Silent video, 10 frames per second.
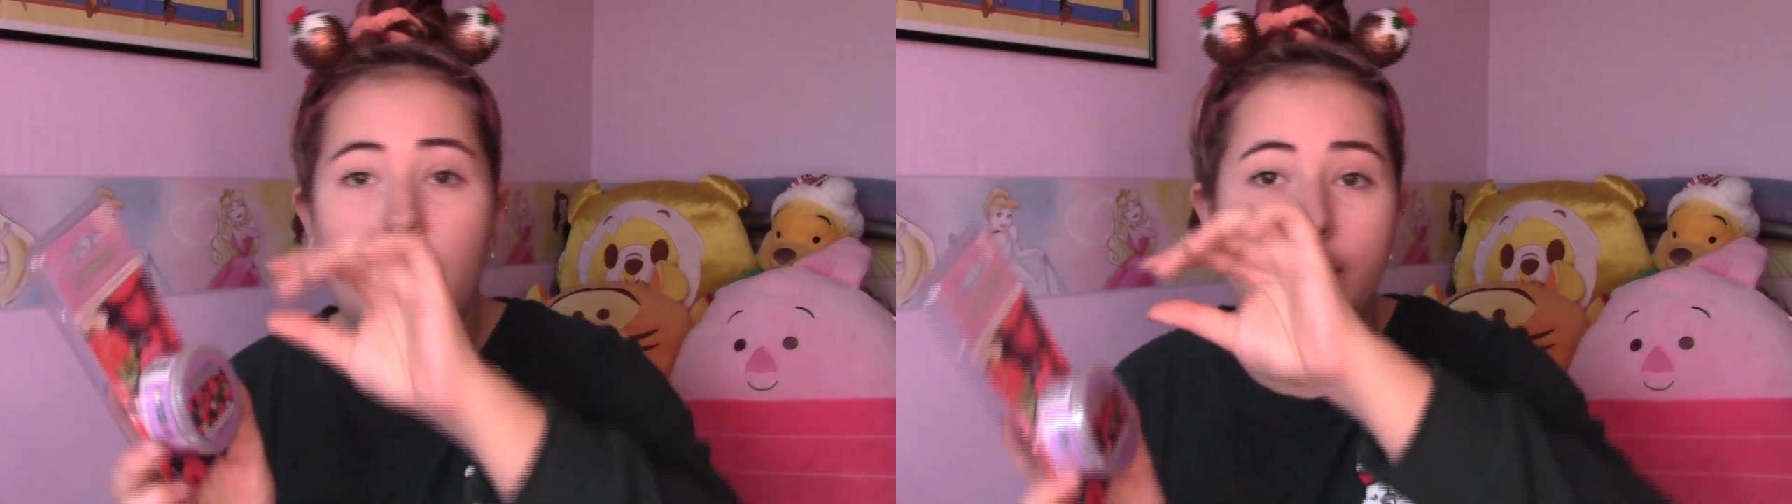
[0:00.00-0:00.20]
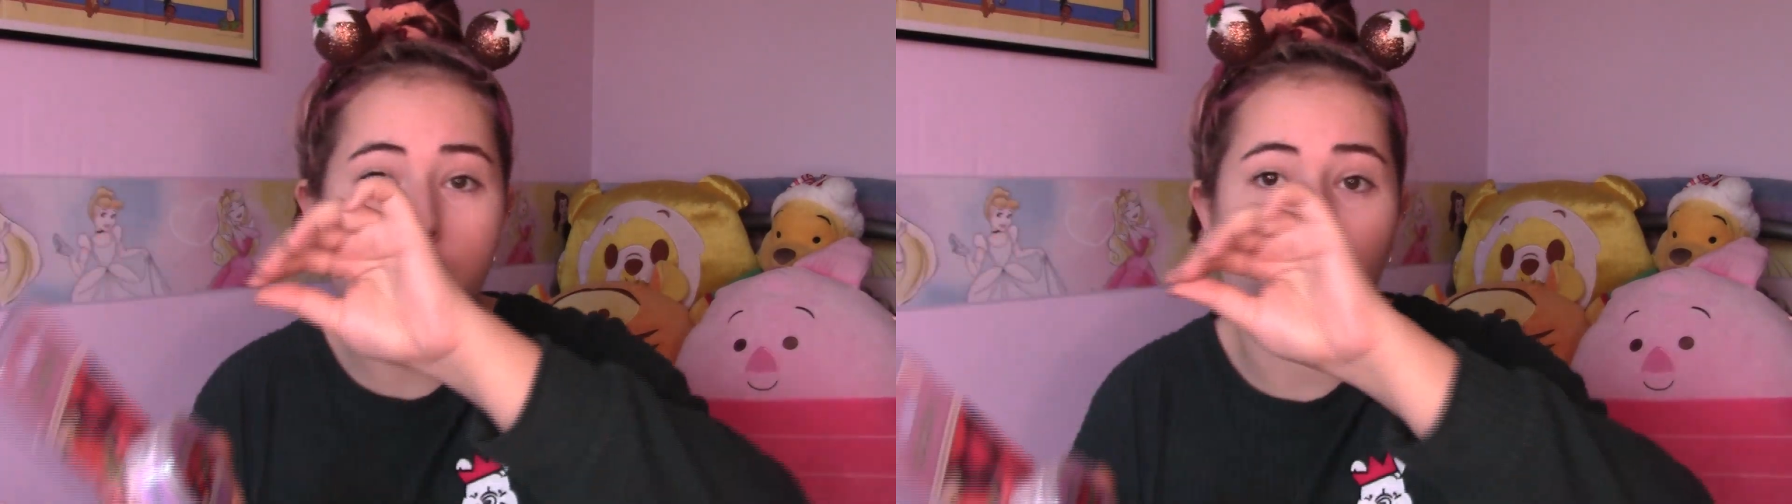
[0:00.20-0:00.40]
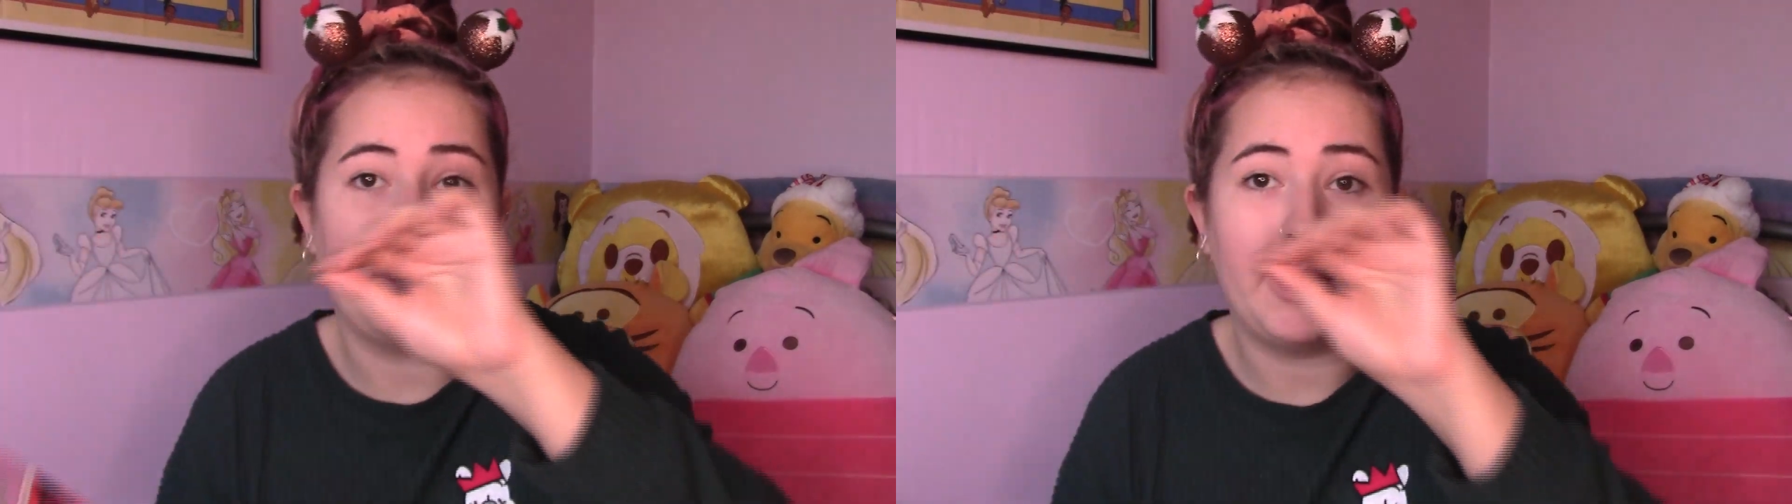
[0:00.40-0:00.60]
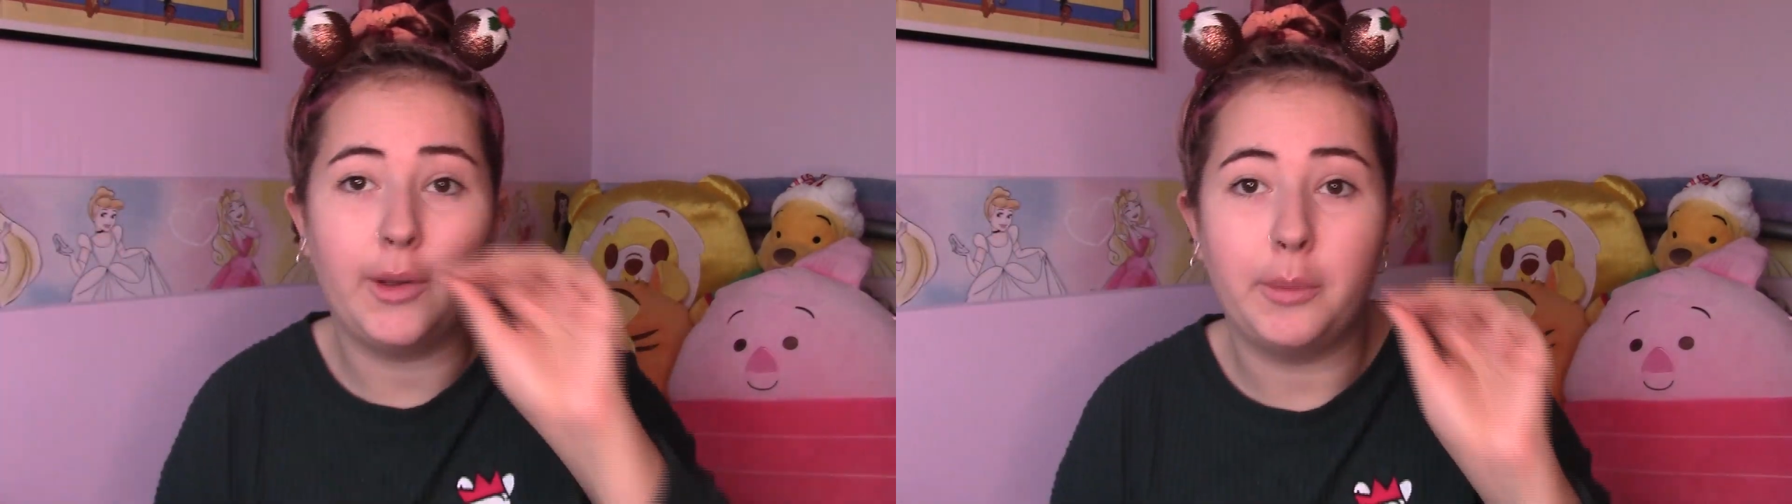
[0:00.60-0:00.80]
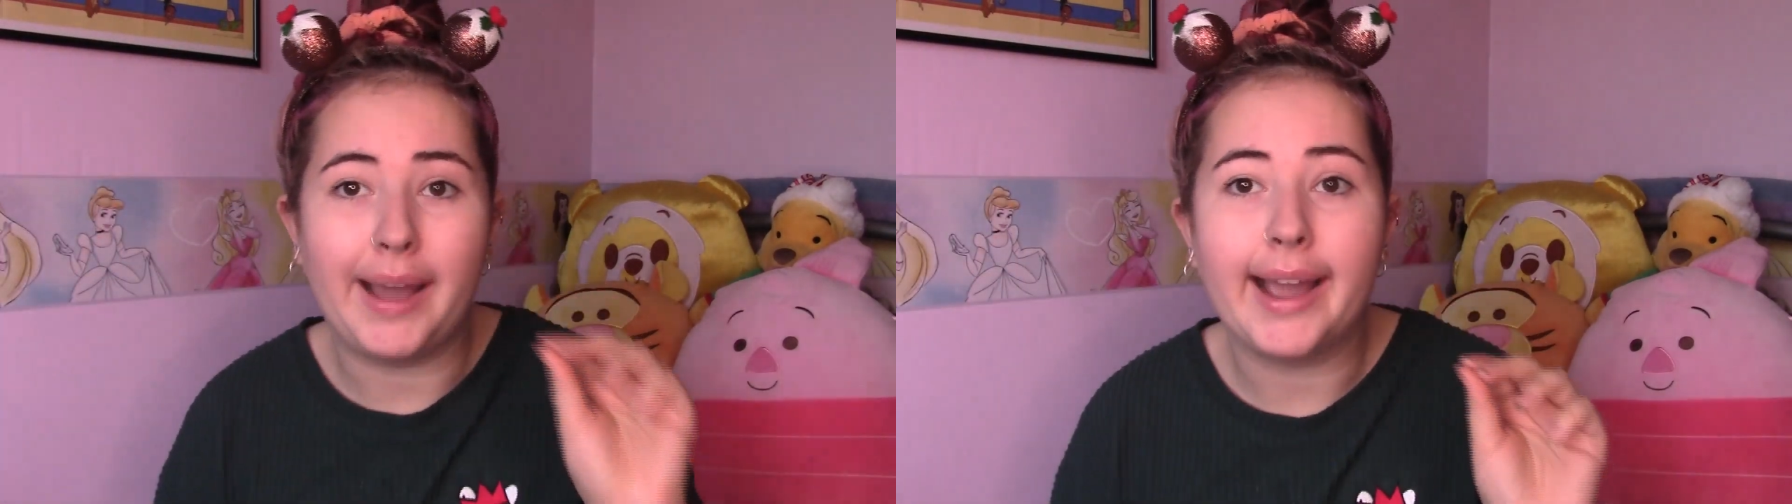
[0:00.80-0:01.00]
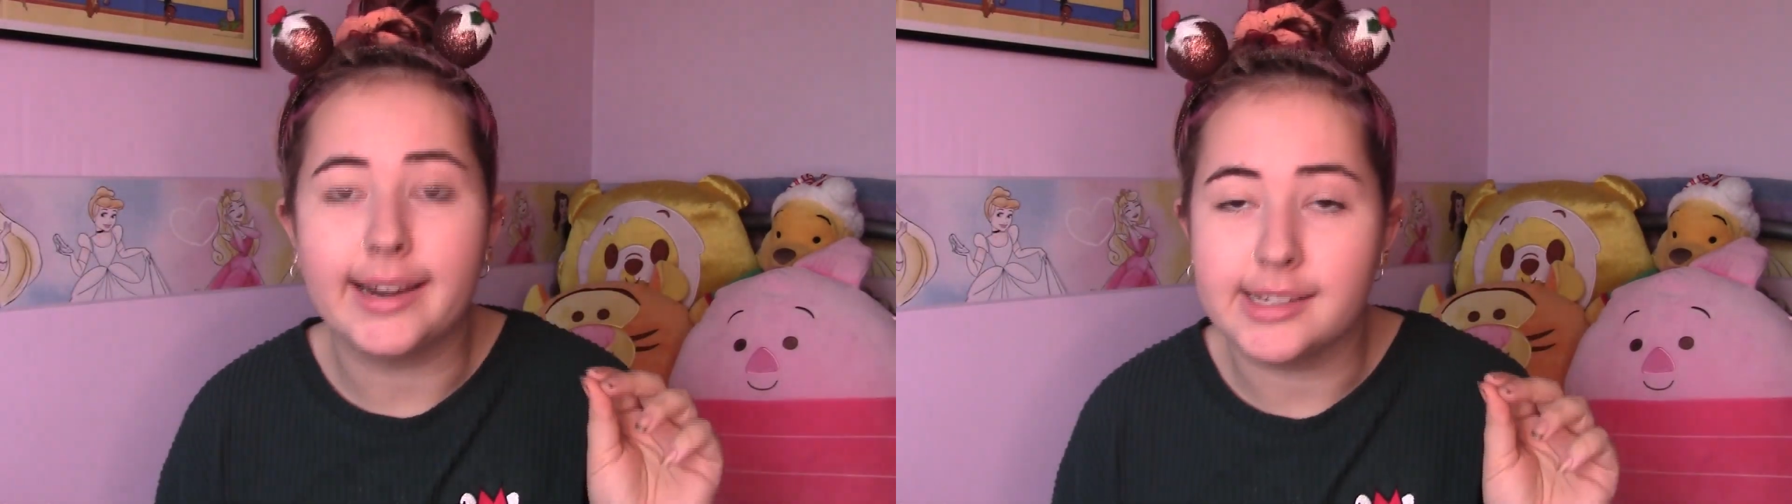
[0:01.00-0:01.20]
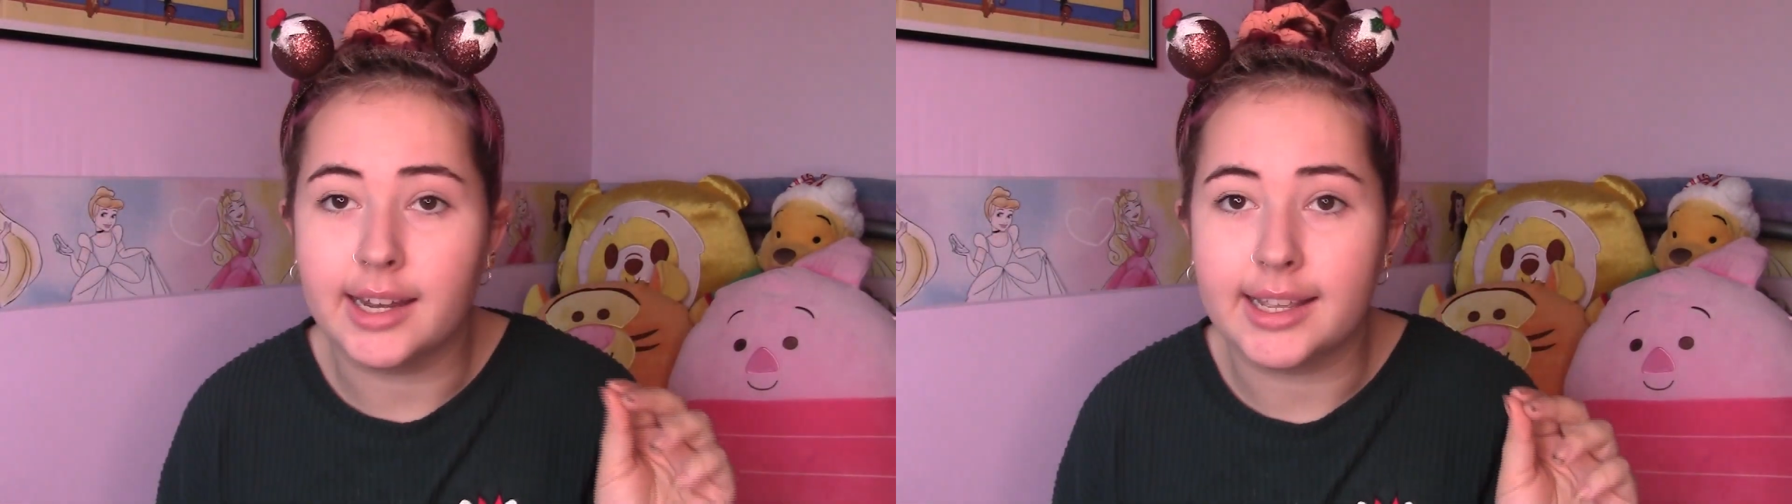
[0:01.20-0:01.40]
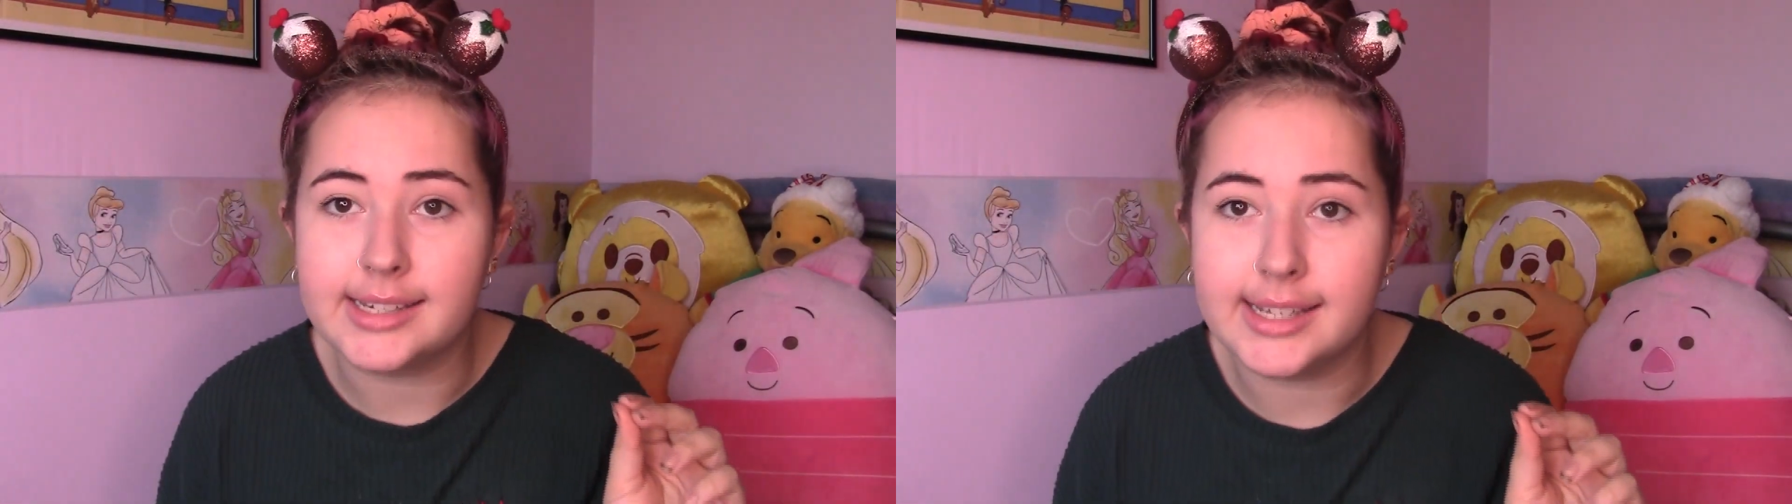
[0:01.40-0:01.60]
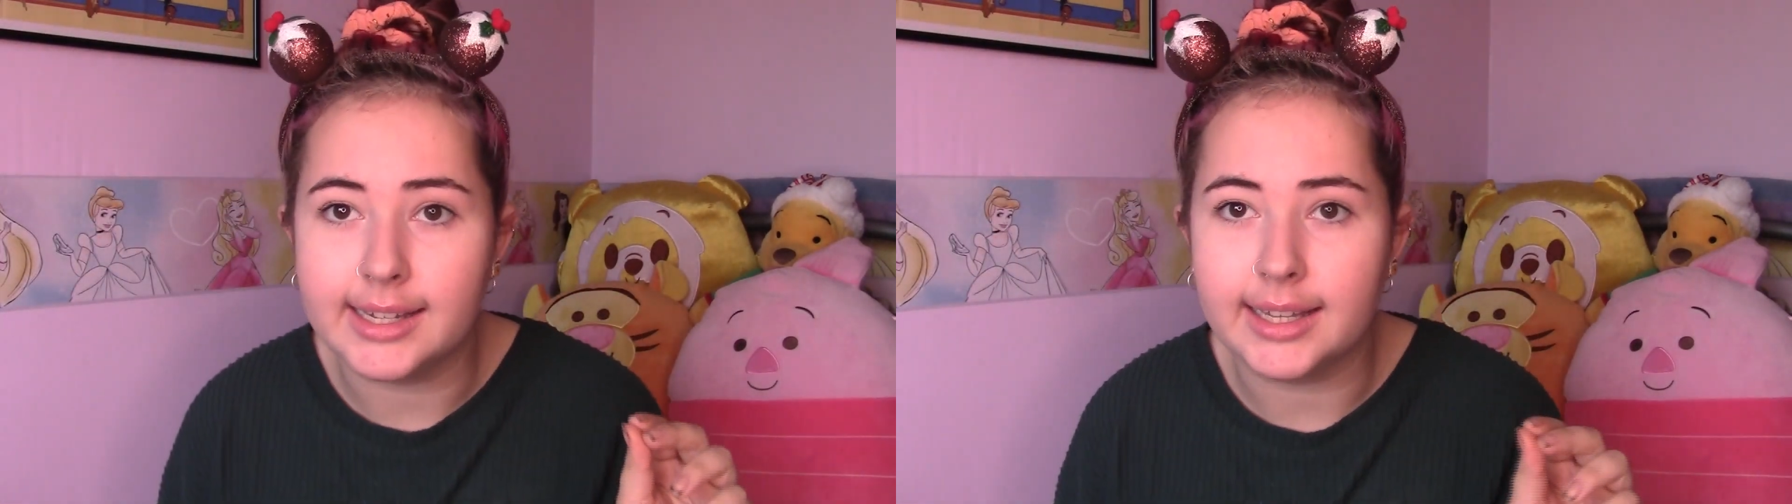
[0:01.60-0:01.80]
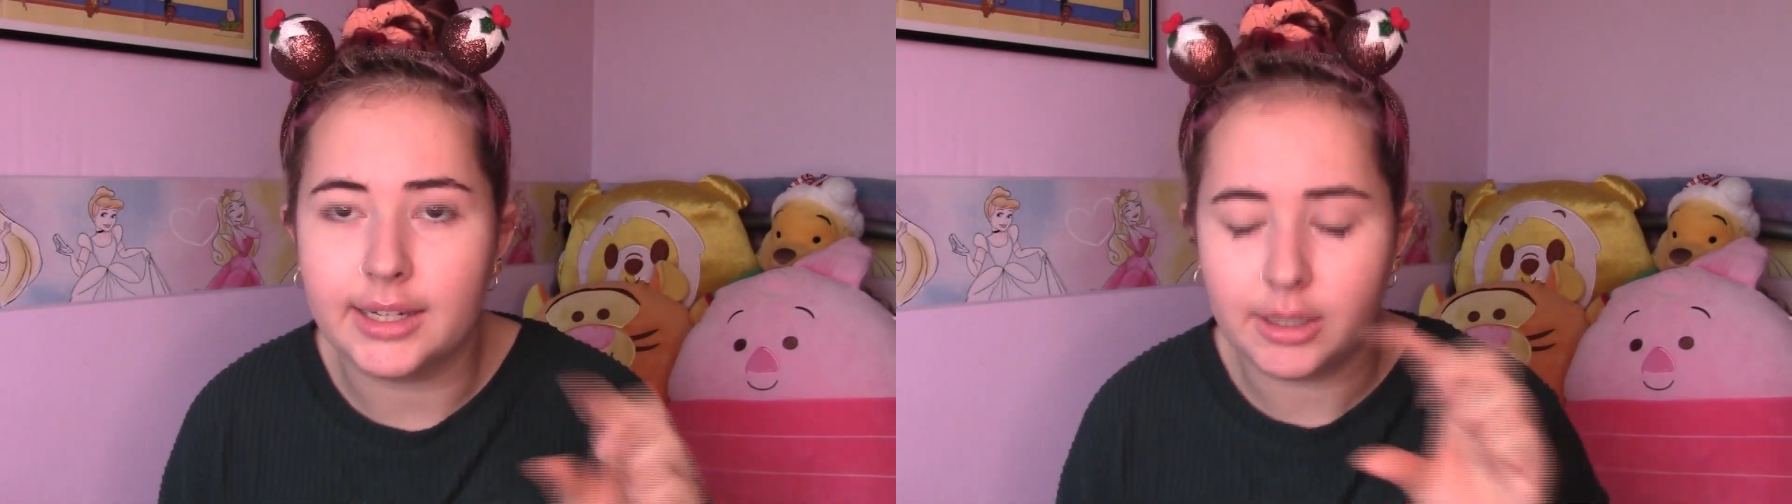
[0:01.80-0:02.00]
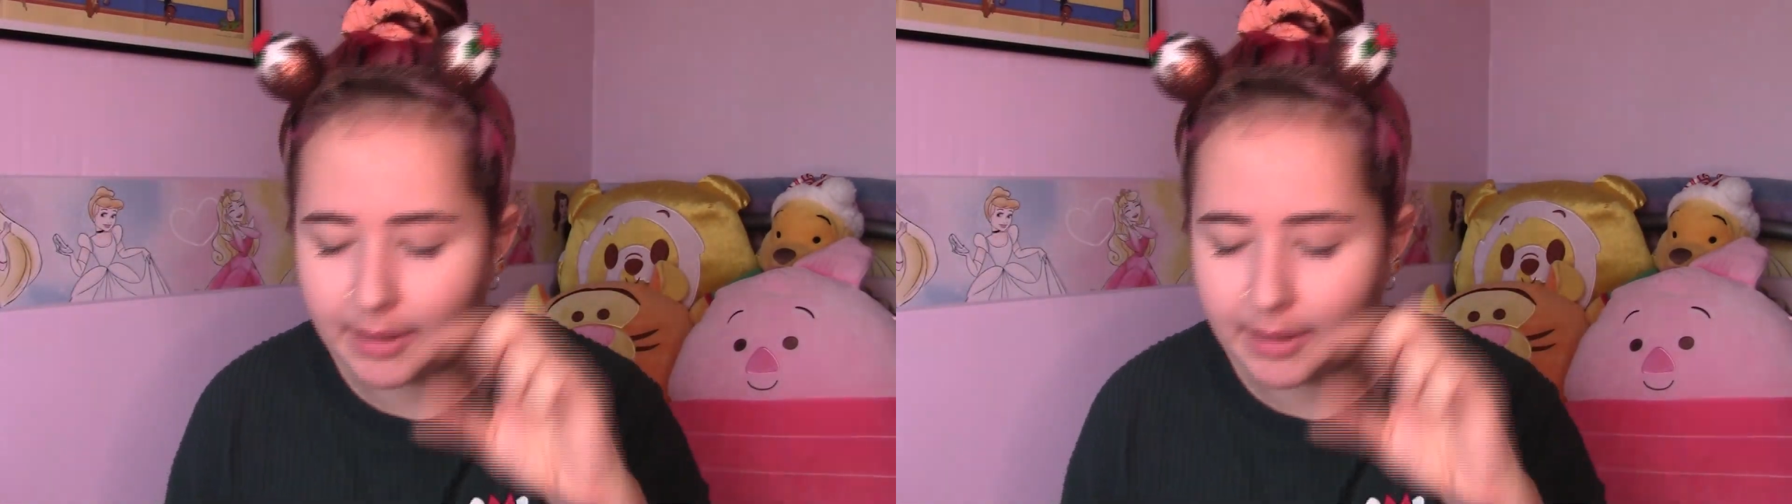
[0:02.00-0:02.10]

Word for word: it's got a peel back, literally like a tin lid.